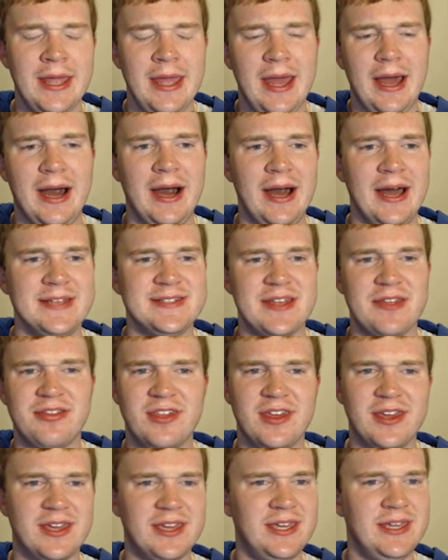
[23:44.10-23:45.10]
as I
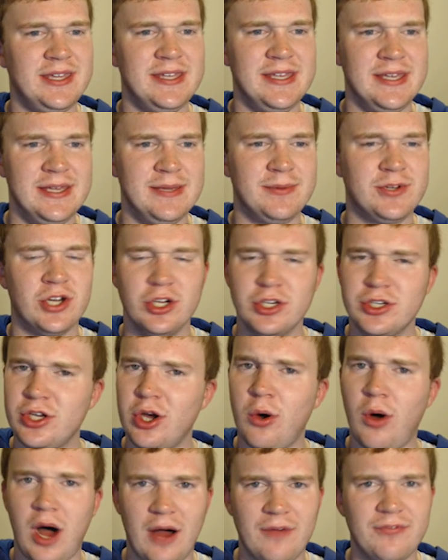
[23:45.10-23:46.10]
think he could
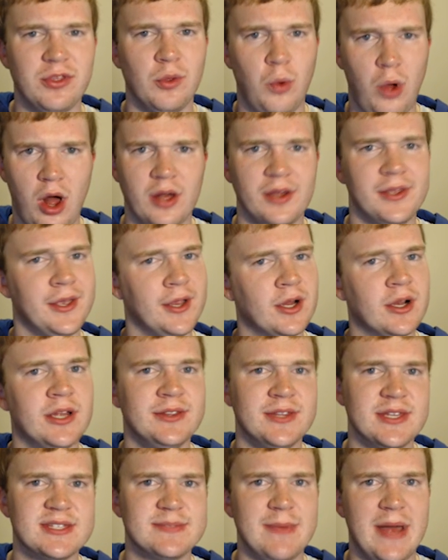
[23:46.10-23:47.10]
go off the wall here in
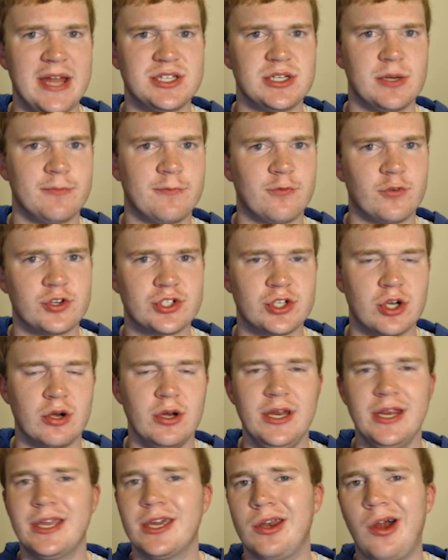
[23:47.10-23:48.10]
this matchup for sure.
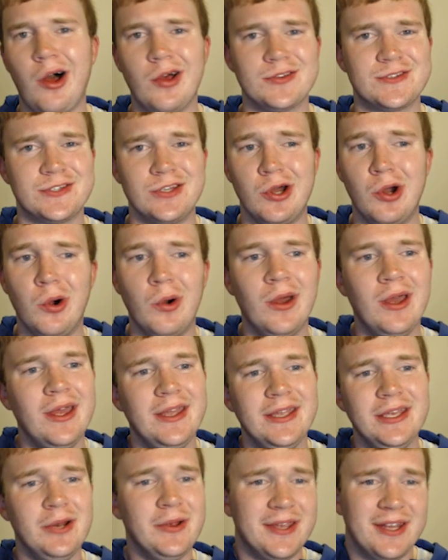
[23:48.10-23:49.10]
He could also,
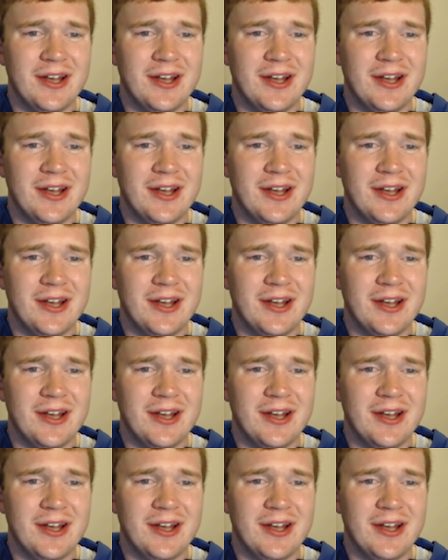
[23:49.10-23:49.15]
he could